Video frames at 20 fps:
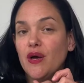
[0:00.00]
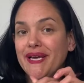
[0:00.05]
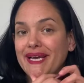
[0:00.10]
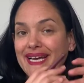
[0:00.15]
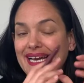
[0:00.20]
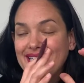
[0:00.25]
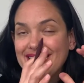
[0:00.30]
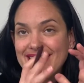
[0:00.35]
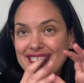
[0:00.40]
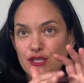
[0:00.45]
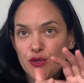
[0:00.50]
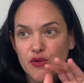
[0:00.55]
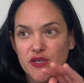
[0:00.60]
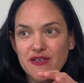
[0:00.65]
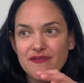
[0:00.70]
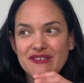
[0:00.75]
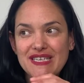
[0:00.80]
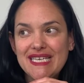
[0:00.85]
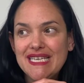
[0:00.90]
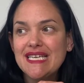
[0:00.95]

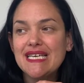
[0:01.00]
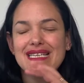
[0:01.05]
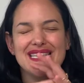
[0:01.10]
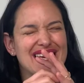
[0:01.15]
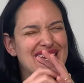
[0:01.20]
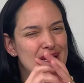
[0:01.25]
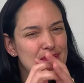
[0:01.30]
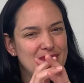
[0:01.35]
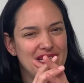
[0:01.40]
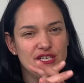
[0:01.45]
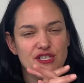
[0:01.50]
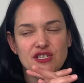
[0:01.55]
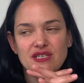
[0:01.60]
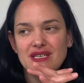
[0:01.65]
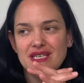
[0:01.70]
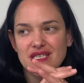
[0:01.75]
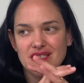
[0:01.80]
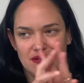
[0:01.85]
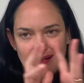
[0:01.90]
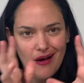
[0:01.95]
Intuitive eating, like I mentioned,
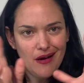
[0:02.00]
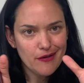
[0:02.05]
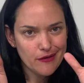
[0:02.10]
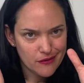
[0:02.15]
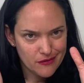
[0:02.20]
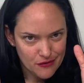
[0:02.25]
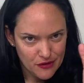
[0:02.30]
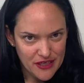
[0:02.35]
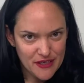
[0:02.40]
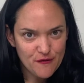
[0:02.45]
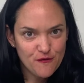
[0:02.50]
it's not great